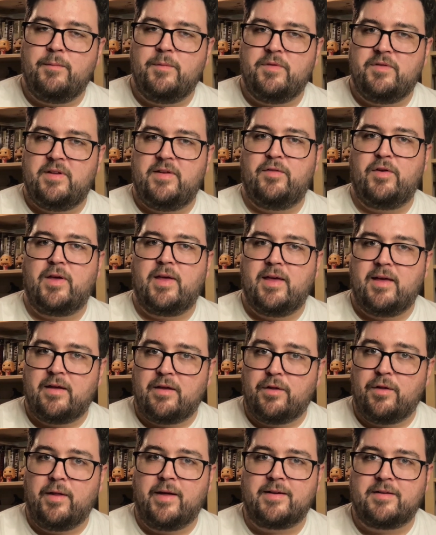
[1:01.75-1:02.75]
Stephen King
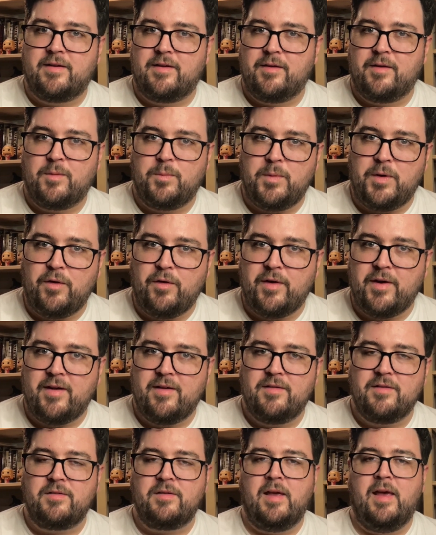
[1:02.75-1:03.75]
collecting
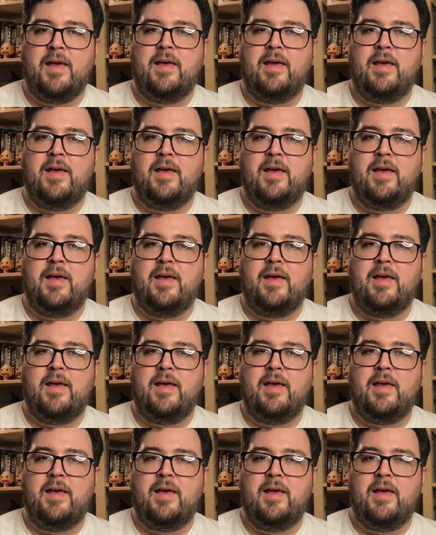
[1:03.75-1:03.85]
communities